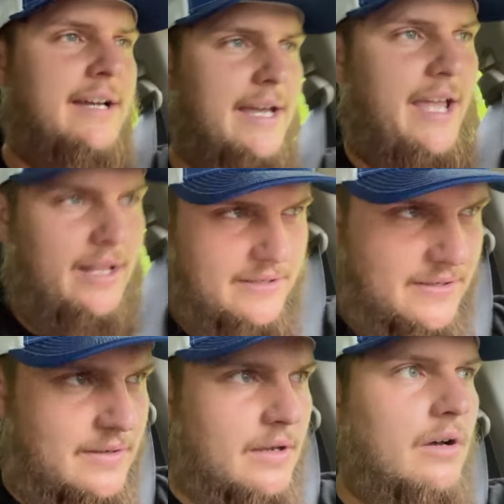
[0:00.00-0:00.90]
it's
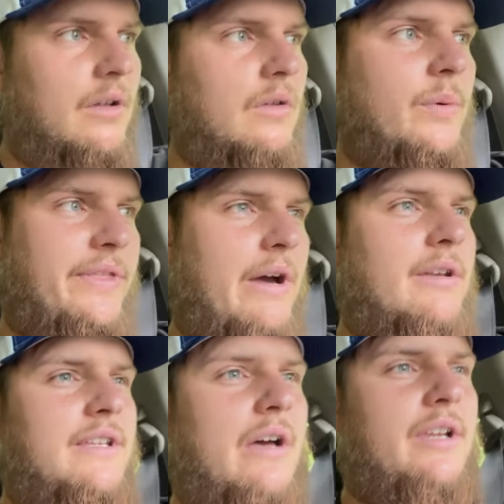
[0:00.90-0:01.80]
still, without
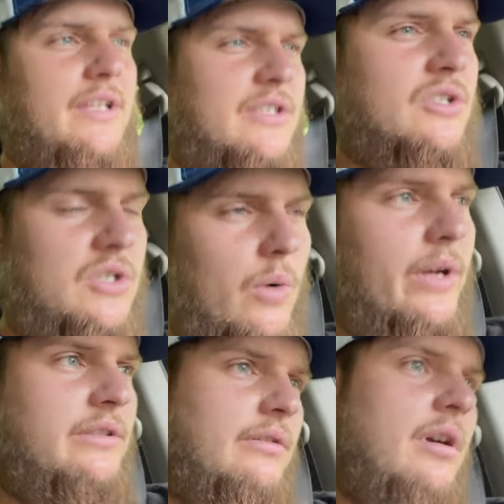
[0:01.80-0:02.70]
a doubt, it is
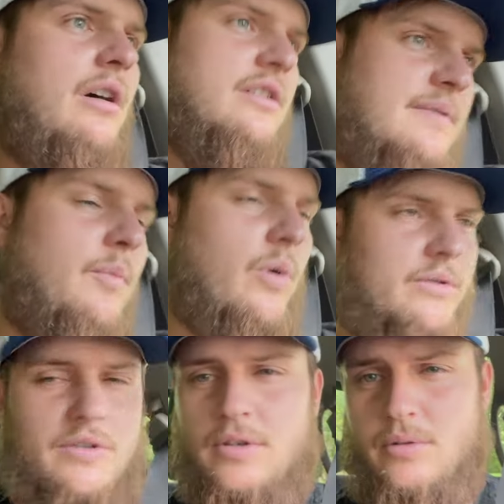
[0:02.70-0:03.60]
going to cost more
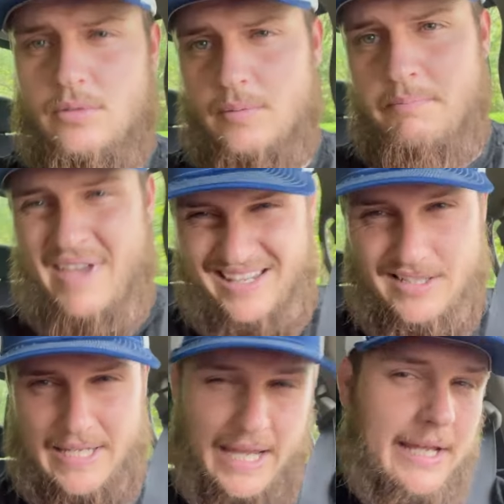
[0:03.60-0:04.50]
to
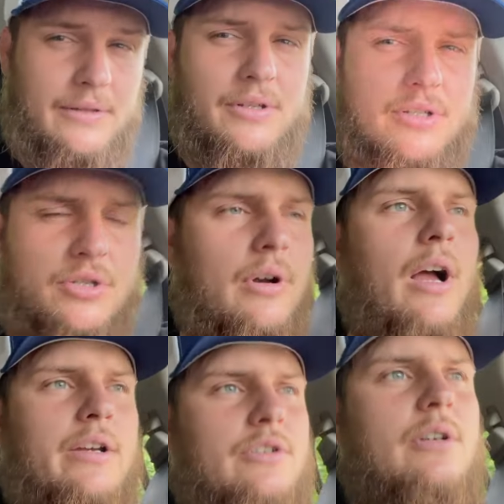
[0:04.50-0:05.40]
maintain this
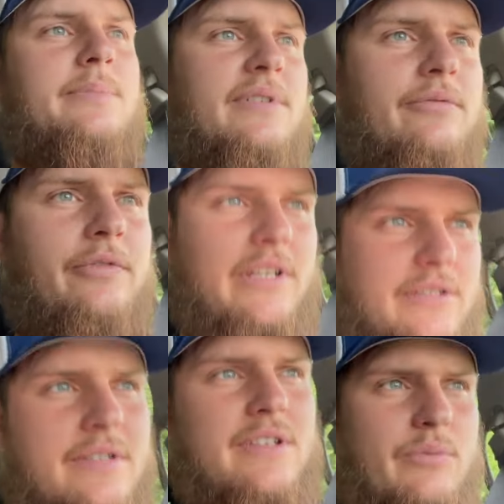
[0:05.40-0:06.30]
truck in terms of
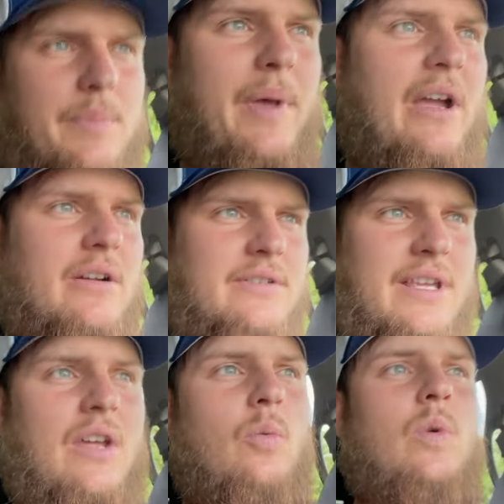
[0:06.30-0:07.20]
fixes and repairs
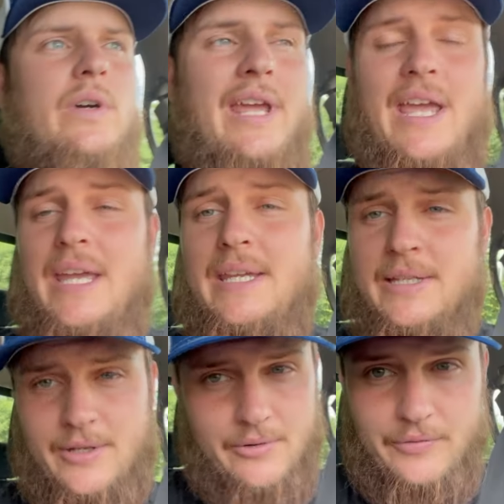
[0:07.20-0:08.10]
than it would a
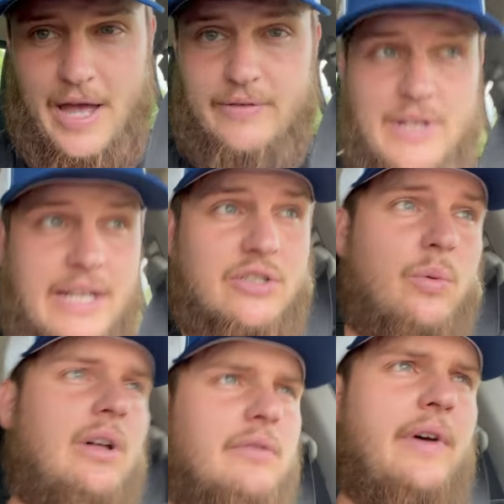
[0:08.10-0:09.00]
5.9
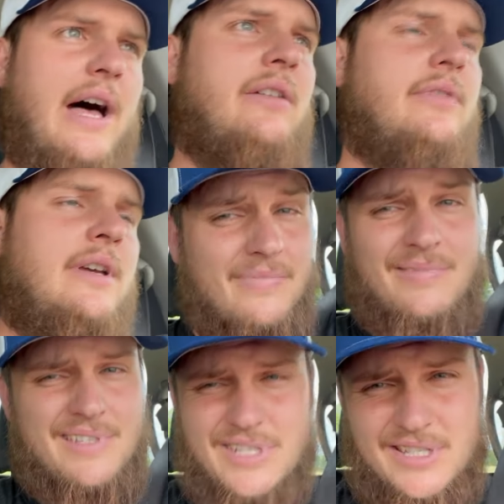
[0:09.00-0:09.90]
12 valve.
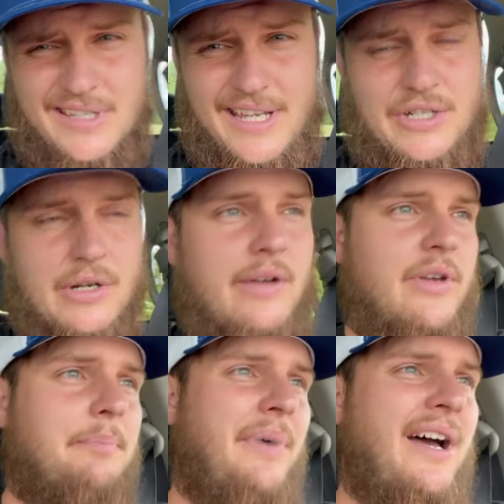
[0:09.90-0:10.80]
It's just the nature of
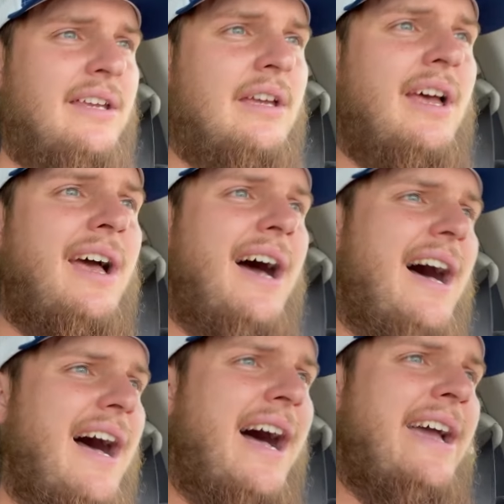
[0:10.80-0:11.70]
it. But
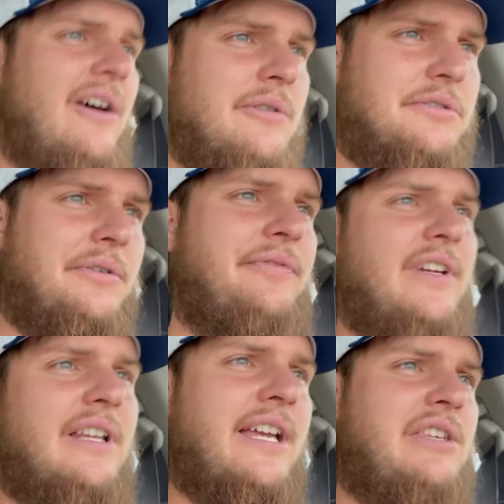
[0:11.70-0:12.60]
I also
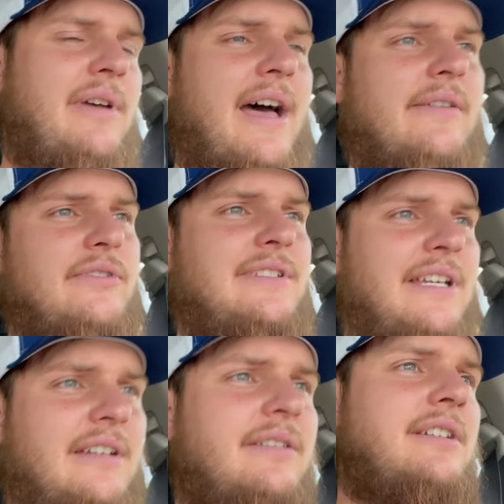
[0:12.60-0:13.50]
feel like you have to
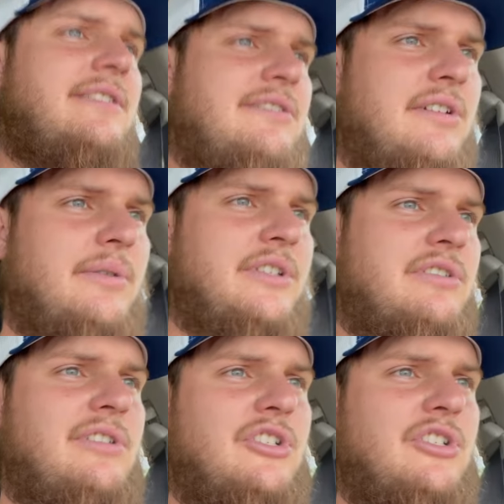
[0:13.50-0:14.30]
take into consideration the